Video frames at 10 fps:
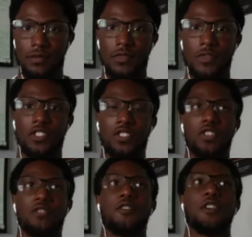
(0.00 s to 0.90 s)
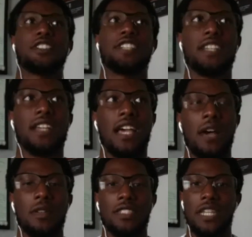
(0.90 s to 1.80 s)
So the first thing I
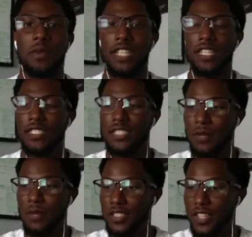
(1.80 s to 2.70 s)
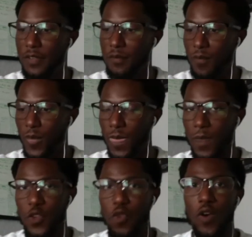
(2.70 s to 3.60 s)
would say within the subject line,
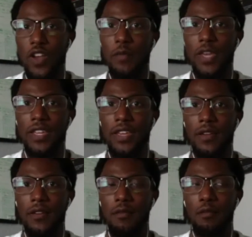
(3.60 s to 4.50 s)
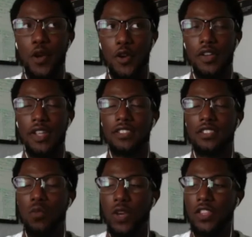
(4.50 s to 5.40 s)
you want to make it pertinent to
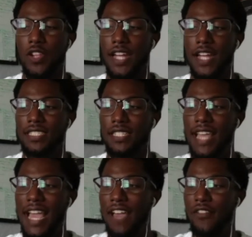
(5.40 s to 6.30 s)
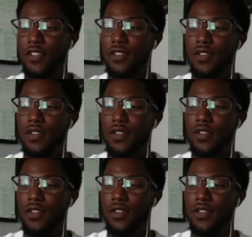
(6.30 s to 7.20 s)
what they're actually having
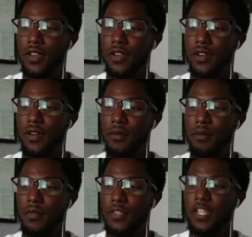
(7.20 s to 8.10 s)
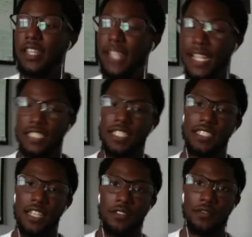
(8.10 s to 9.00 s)
within the connection itself,